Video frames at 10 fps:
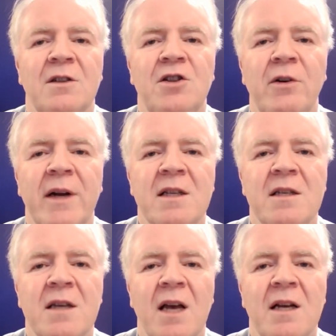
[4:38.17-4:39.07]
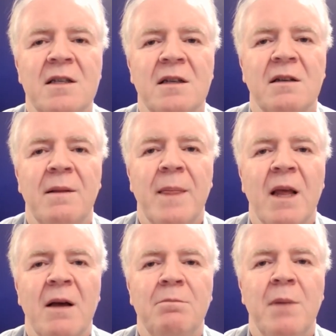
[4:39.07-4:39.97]
During exercise,
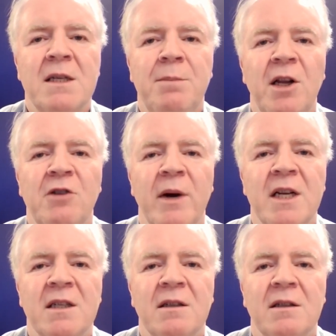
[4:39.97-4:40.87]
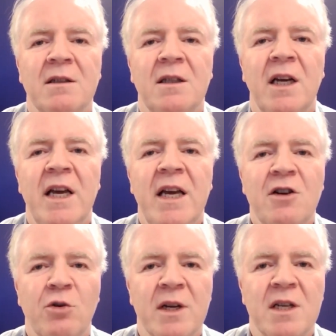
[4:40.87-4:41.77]
metabolic rate
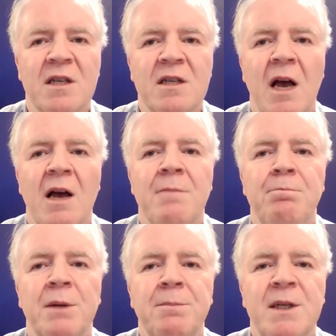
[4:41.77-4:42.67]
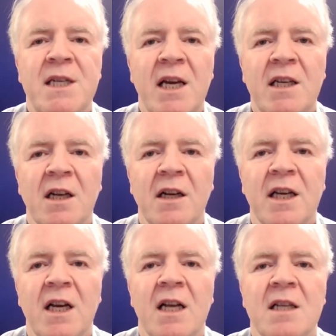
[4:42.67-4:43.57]
increases, but
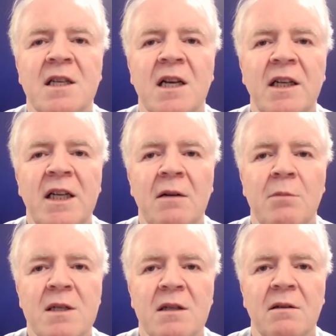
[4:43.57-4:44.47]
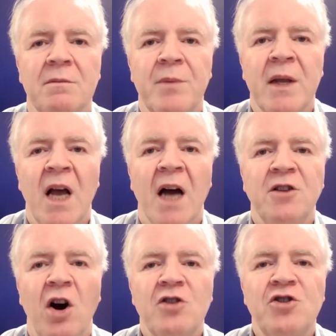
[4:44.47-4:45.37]
particularly in skeletal muscle, and
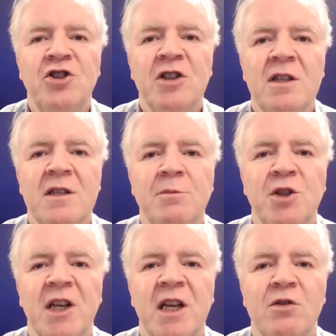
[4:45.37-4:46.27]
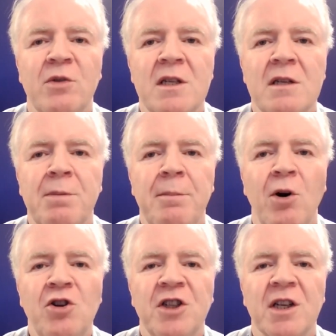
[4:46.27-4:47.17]
oxygen consumption increases
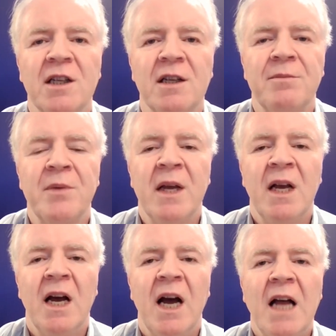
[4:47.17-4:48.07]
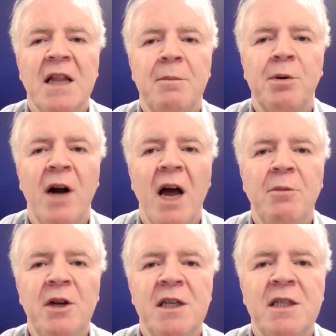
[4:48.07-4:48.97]
proportionately. And the
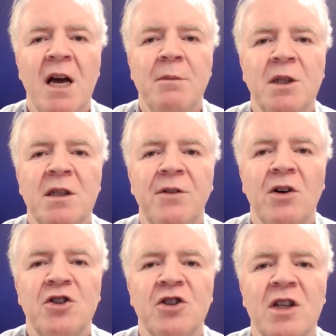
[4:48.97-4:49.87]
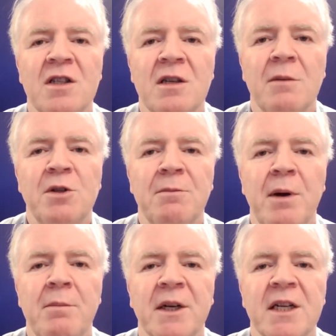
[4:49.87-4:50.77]
primary determinant of oxygen consumption
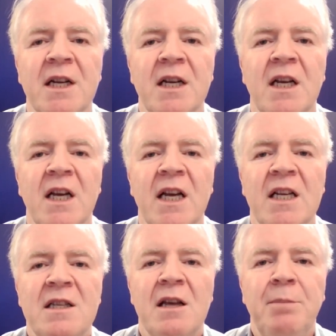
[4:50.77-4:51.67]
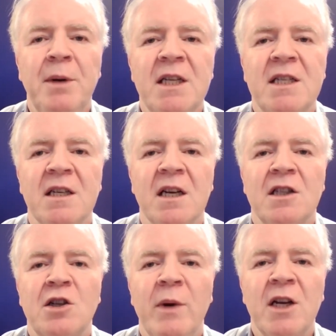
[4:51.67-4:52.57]
per minute is the ability
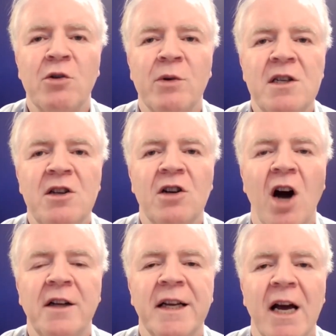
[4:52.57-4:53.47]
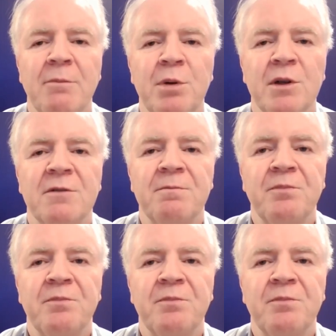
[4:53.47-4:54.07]
to increase your cardiac output.